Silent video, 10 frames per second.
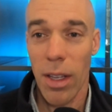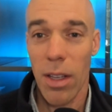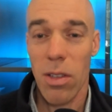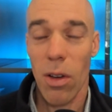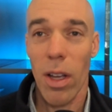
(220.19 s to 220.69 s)

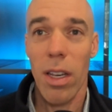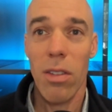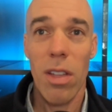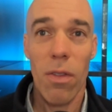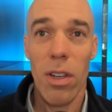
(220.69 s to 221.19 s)
So it
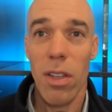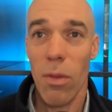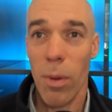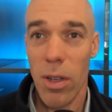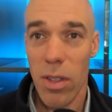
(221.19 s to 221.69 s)
is different in
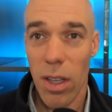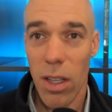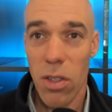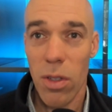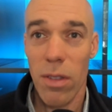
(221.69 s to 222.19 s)
different parts of the
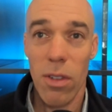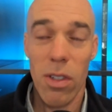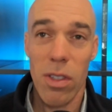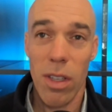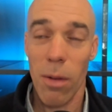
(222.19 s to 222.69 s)
country
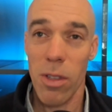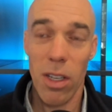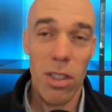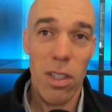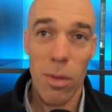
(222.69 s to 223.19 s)
versus I was
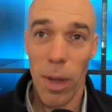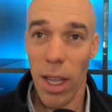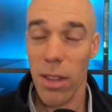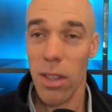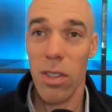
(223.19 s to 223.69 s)
actually in
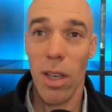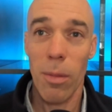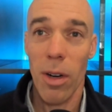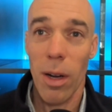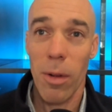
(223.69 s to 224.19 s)
Japan this
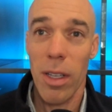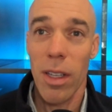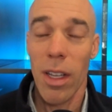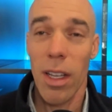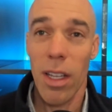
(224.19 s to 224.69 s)
summer. I went
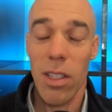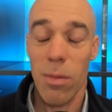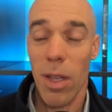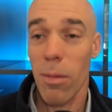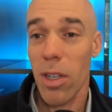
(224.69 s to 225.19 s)
in
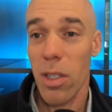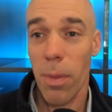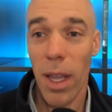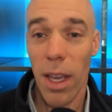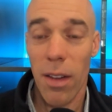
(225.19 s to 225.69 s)
September to
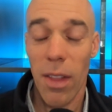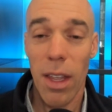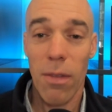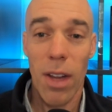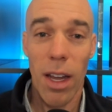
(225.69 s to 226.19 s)
Japan, and they
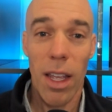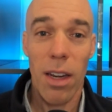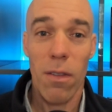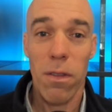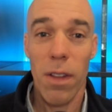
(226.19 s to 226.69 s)
have not had
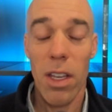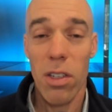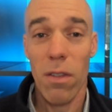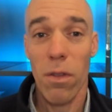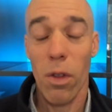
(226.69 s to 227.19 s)

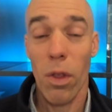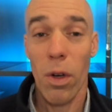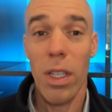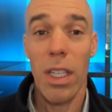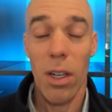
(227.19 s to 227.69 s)
inflation for
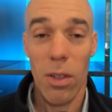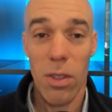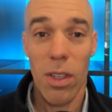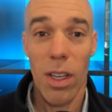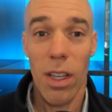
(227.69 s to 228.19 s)
30
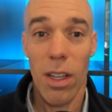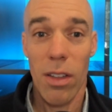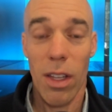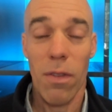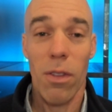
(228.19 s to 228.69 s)
years.
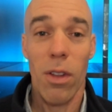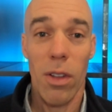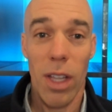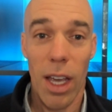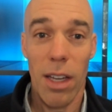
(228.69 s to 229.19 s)
They've
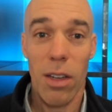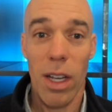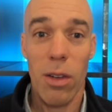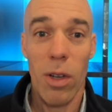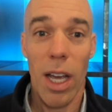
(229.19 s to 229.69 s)
literally had,
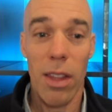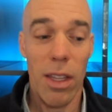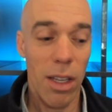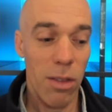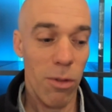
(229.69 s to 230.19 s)
I knew a guy
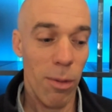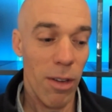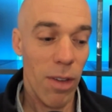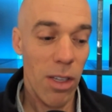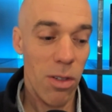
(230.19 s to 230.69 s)
that one of my
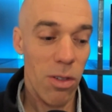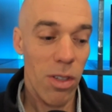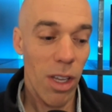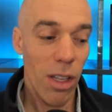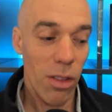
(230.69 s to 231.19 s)
investors
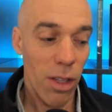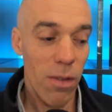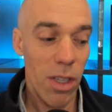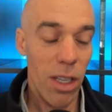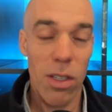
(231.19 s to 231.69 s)

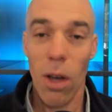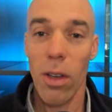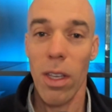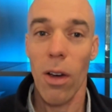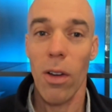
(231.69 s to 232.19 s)
lives in
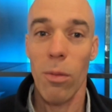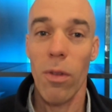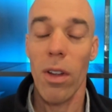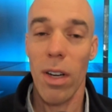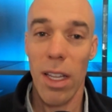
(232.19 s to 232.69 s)
Tokyo. He moved
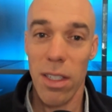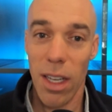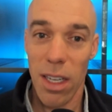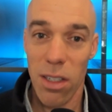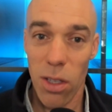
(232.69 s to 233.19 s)
there in
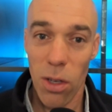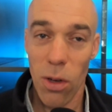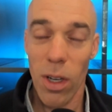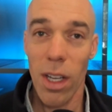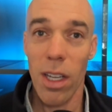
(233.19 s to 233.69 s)

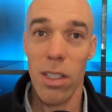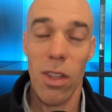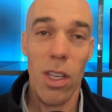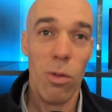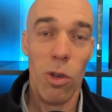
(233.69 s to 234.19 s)
1992. He said
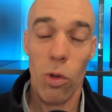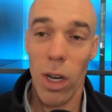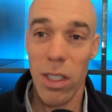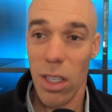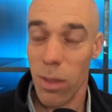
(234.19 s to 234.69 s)
things were
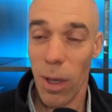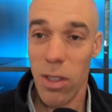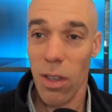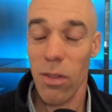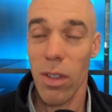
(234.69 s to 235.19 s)
crazy
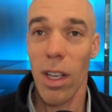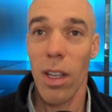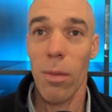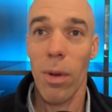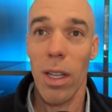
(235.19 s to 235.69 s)
expensive,
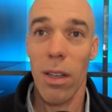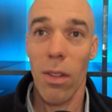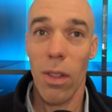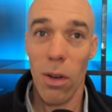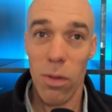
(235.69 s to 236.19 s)
but
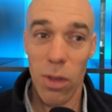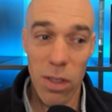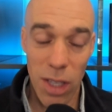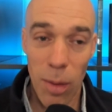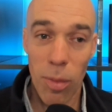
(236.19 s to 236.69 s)
they're the
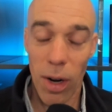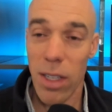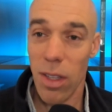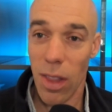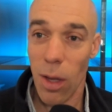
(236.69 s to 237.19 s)
same price
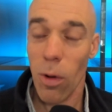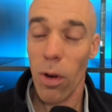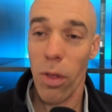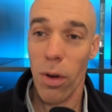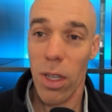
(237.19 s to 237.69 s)
that they were
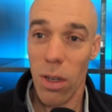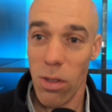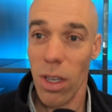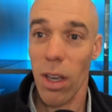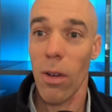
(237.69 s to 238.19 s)
30 years
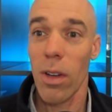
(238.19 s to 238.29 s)
ago.